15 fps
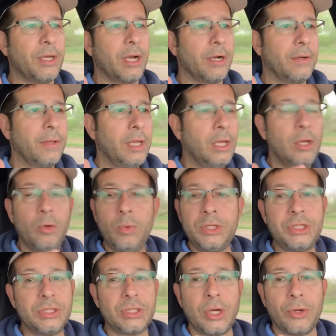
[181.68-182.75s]
there,
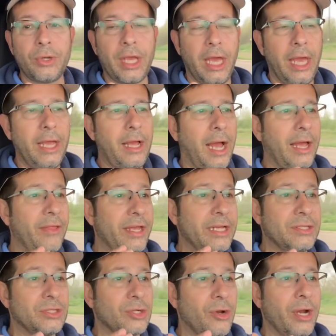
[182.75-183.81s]
which is okay. I think
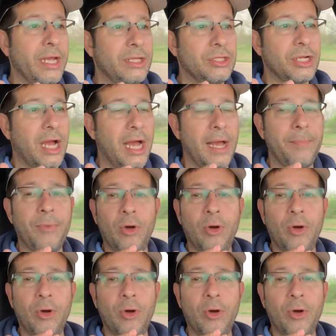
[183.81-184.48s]
it's a great shop.